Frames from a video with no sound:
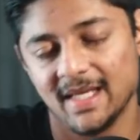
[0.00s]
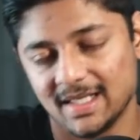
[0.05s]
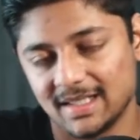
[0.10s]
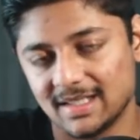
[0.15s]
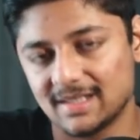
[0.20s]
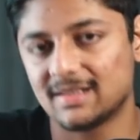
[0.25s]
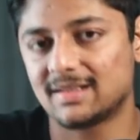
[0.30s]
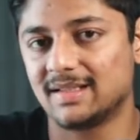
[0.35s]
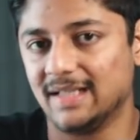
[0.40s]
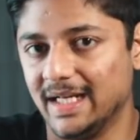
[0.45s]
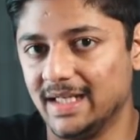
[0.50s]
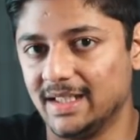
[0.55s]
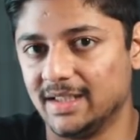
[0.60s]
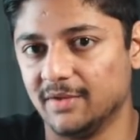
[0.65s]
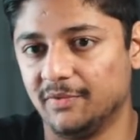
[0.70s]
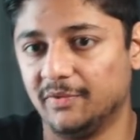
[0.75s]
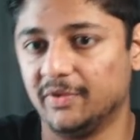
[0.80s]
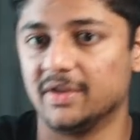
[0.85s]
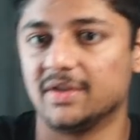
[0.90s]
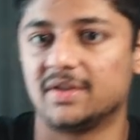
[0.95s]
There's a slight
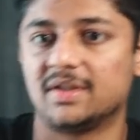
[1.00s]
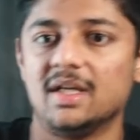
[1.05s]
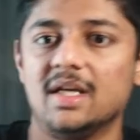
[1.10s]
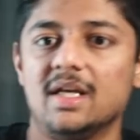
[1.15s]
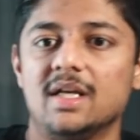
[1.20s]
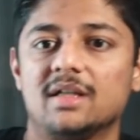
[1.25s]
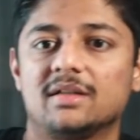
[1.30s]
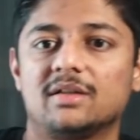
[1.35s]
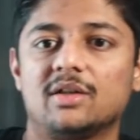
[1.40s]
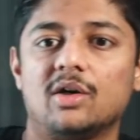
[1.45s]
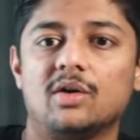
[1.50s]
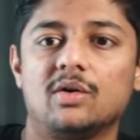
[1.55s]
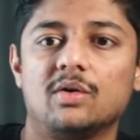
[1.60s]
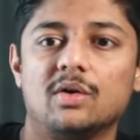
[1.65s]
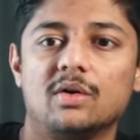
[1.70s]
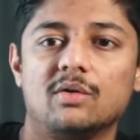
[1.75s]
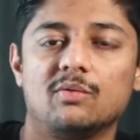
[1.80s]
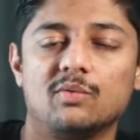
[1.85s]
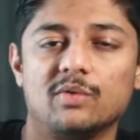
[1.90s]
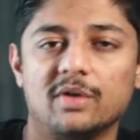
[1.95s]
difference.
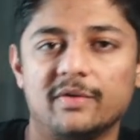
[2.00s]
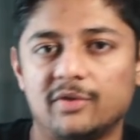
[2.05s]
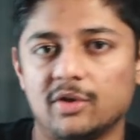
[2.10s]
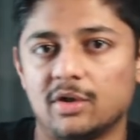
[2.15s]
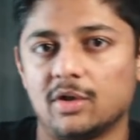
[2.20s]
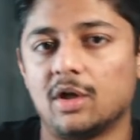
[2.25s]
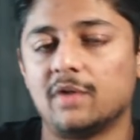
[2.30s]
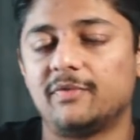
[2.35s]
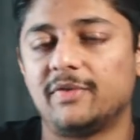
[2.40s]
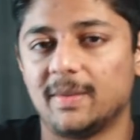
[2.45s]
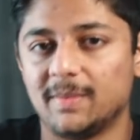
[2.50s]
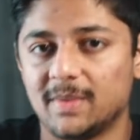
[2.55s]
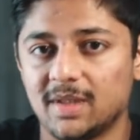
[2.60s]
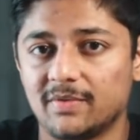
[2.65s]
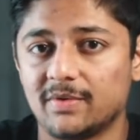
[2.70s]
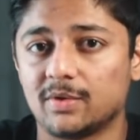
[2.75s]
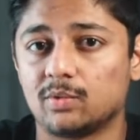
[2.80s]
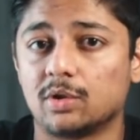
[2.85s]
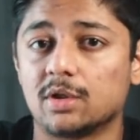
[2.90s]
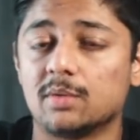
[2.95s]
Now, if you're not familiar
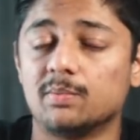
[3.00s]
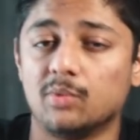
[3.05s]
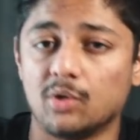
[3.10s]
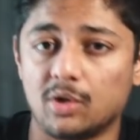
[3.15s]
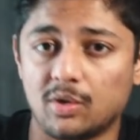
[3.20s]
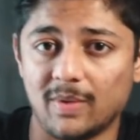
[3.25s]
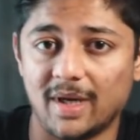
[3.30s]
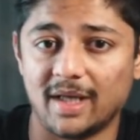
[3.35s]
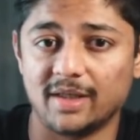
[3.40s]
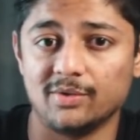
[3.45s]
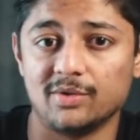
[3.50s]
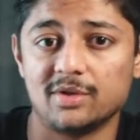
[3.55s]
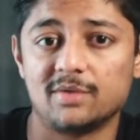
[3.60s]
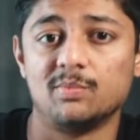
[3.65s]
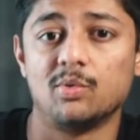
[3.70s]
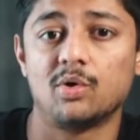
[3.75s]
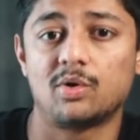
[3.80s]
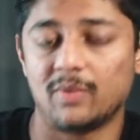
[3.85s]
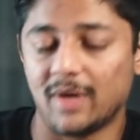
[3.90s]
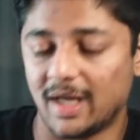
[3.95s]
with what a book value
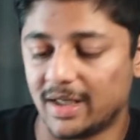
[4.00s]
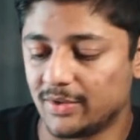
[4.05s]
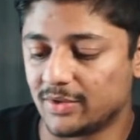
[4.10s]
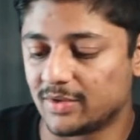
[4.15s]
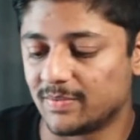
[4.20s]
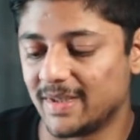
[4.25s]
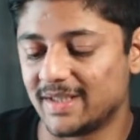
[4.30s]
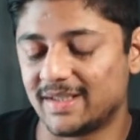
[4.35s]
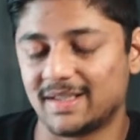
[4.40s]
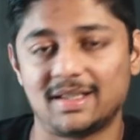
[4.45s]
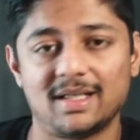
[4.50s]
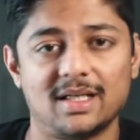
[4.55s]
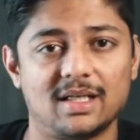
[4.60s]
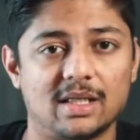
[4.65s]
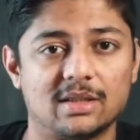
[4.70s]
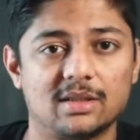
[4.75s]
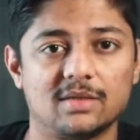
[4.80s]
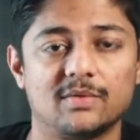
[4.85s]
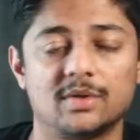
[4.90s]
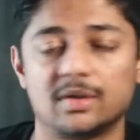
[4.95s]
is basically
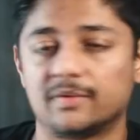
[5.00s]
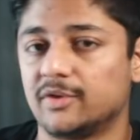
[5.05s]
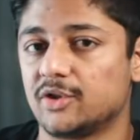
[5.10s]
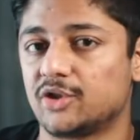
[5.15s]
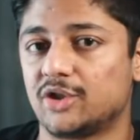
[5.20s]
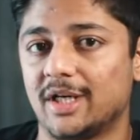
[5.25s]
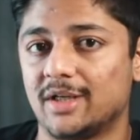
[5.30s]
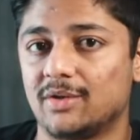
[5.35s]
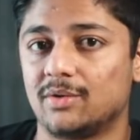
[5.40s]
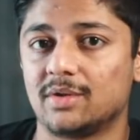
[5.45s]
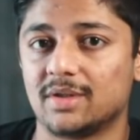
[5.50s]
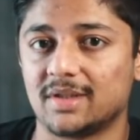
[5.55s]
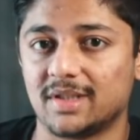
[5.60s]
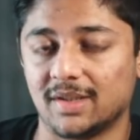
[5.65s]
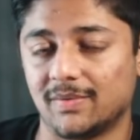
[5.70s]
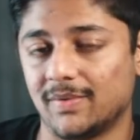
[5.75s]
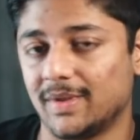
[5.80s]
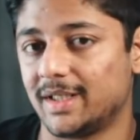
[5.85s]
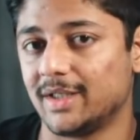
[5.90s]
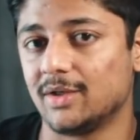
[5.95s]
another word for shareholders'
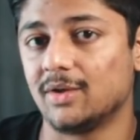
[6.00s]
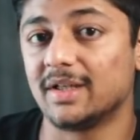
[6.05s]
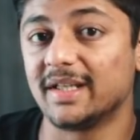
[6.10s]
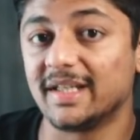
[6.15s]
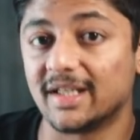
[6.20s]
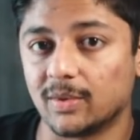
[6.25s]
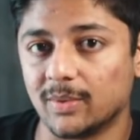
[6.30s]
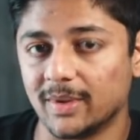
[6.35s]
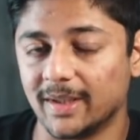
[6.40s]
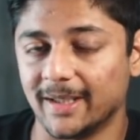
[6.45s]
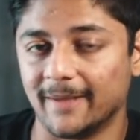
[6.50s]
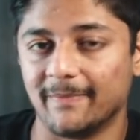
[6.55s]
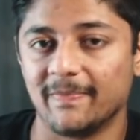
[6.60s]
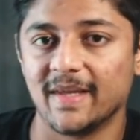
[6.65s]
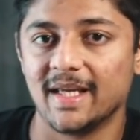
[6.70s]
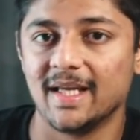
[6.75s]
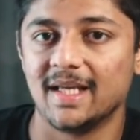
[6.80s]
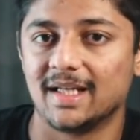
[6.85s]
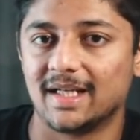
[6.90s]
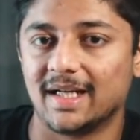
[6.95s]
equity or equity,
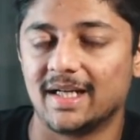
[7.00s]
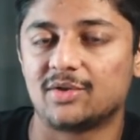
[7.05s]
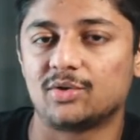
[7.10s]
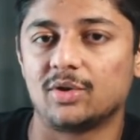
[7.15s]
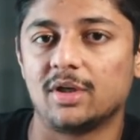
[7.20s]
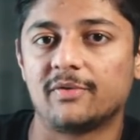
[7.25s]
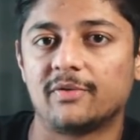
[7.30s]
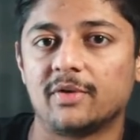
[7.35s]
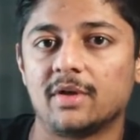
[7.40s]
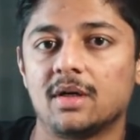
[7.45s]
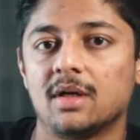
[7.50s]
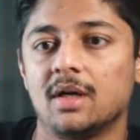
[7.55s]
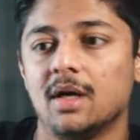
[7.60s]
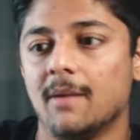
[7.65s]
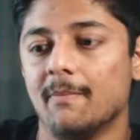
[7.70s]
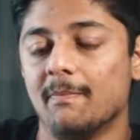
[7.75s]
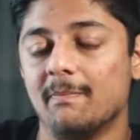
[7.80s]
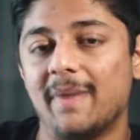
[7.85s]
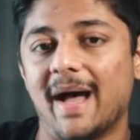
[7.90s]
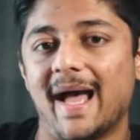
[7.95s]
right? So if a
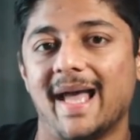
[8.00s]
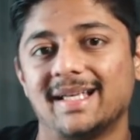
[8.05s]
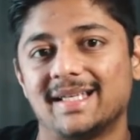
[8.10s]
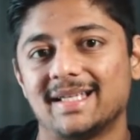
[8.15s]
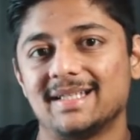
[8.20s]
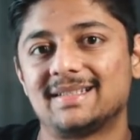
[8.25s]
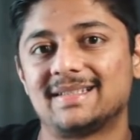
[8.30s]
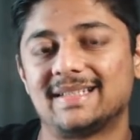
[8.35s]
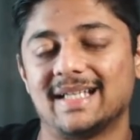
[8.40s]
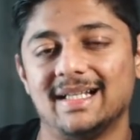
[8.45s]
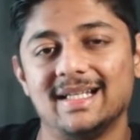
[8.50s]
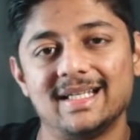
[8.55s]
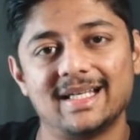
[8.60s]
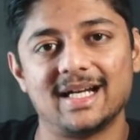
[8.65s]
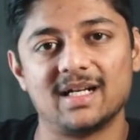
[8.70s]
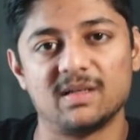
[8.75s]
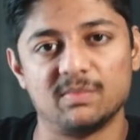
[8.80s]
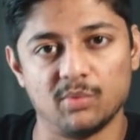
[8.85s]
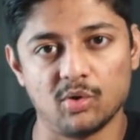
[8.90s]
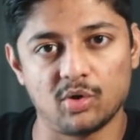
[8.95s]
bank is selling
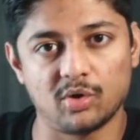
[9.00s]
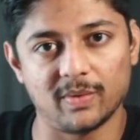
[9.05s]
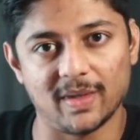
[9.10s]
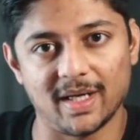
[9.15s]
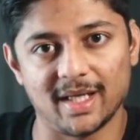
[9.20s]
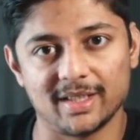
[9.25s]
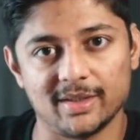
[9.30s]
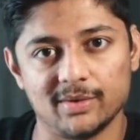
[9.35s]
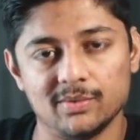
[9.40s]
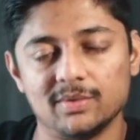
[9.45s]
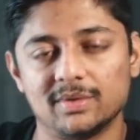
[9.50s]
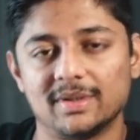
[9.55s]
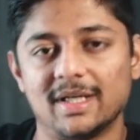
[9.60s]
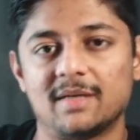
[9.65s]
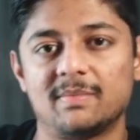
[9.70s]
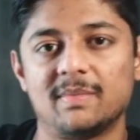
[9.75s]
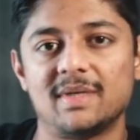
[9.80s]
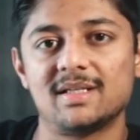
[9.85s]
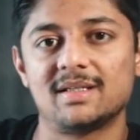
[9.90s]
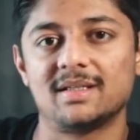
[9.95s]
at book value,
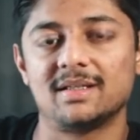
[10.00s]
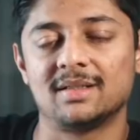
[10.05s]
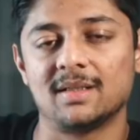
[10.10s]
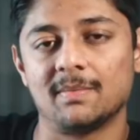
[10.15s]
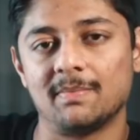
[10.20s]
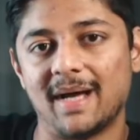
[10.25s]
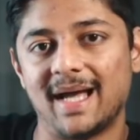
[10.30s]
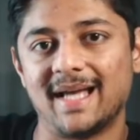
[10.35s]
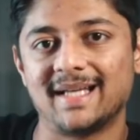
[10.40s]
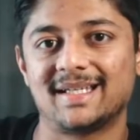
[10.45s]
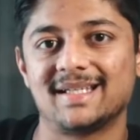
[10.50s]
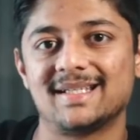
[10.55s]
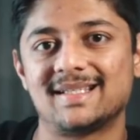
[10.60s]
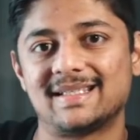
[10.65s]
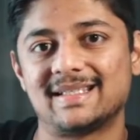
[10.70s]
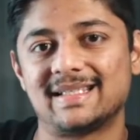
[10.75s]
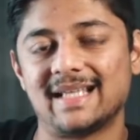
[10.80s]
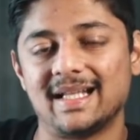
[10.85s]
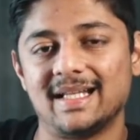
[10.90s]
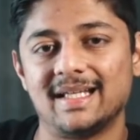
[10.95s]
that means the bank is
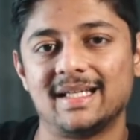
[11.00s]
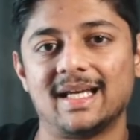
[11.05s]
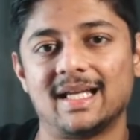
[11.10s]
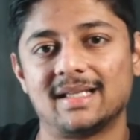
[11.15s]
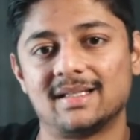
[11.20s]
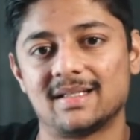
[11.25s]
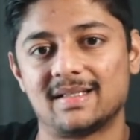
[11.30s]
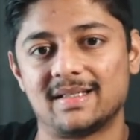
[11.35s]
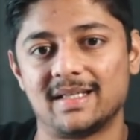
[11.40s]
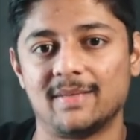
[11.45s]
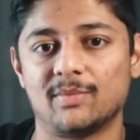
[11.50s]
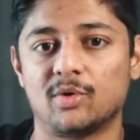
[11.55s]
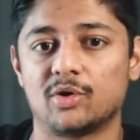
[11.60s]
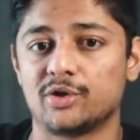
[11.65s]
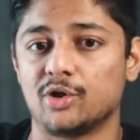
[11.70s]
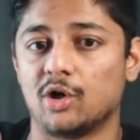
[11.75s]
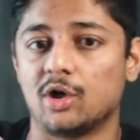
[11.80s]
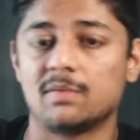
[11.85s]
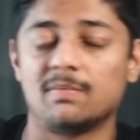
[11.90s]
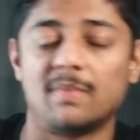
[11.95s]
selling at the same, or
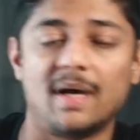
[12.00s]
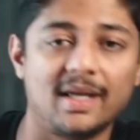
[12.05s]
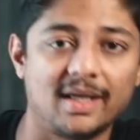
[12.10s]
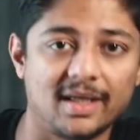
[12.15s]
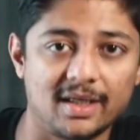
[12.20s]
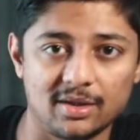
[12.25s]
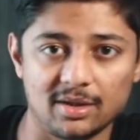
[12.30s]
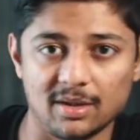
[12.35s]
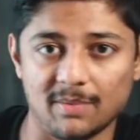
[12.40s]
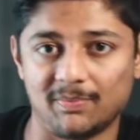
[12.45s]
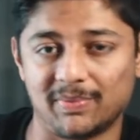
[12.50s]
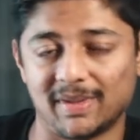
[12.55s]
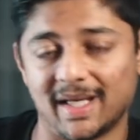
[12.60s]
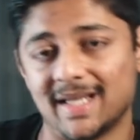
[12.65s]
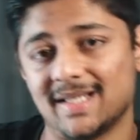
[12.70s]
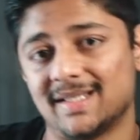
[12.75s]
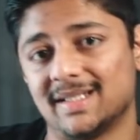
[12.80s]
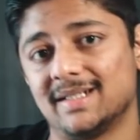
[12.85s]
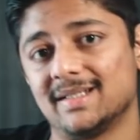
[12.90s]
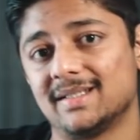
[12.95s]
you're buying into the
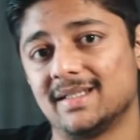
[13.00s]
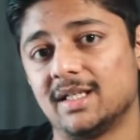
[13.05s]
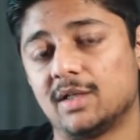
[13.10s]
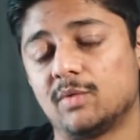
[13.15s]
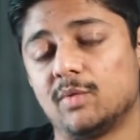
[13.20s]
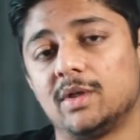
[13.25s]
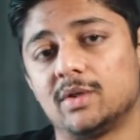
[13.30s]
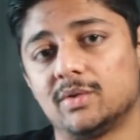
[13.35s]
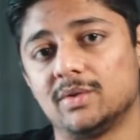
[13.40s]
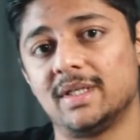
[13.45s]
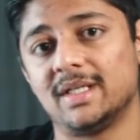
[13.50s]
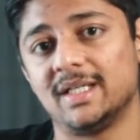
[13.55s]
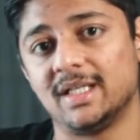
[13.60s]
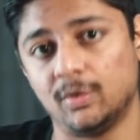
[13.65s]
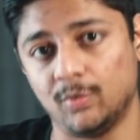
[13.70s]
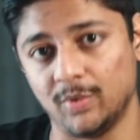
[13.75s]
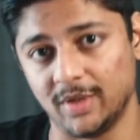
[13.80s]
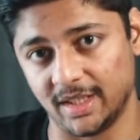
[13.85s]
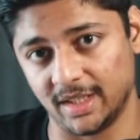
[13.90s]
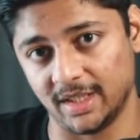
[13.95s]
price that is equal to the
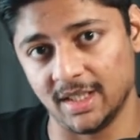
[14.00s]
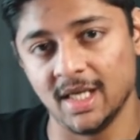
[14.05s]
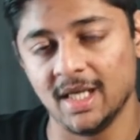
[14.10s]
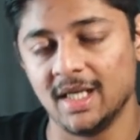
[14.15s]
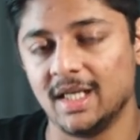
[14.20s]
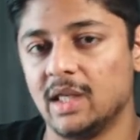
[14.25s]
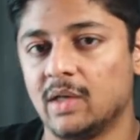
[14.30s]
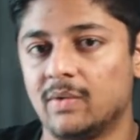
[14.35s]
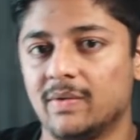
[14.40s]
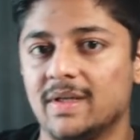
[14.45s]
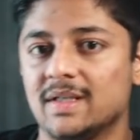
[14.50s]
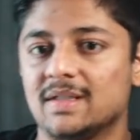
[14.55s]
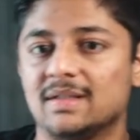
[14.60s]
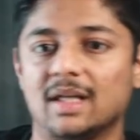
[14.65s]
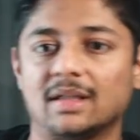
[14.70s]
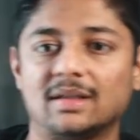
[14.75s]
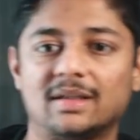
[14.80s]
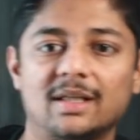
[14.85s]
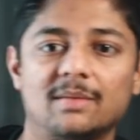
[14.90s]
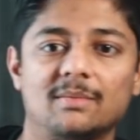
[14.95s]
equity. Equity is
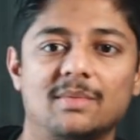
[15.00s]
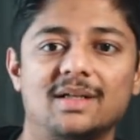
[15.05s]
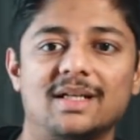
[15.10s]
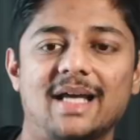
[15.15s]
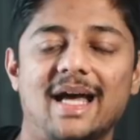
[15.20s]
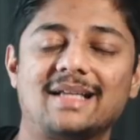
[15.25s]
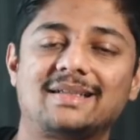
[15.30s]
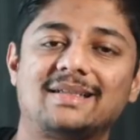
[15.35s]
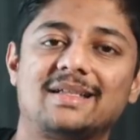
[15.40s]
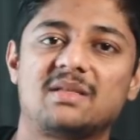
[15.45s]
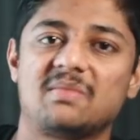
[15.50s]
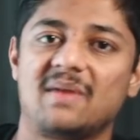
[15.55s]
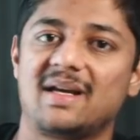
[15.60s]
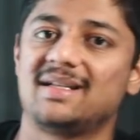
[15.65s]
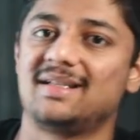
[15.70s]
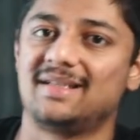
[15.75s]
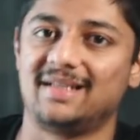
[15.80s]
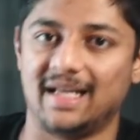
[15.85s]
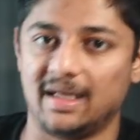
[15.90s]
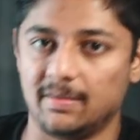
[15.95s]
nothing but assets
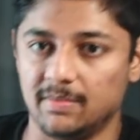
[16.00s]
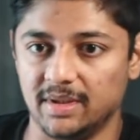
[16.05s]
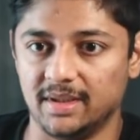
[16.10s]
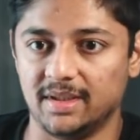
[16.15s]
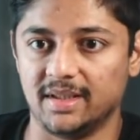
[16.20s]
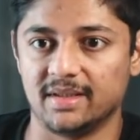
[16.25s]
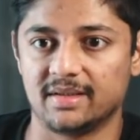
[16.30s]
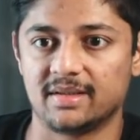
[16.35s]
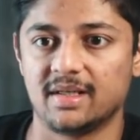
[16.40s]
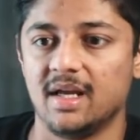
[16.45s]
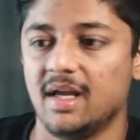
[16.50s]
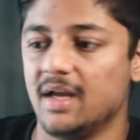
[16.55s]
minus liabilities.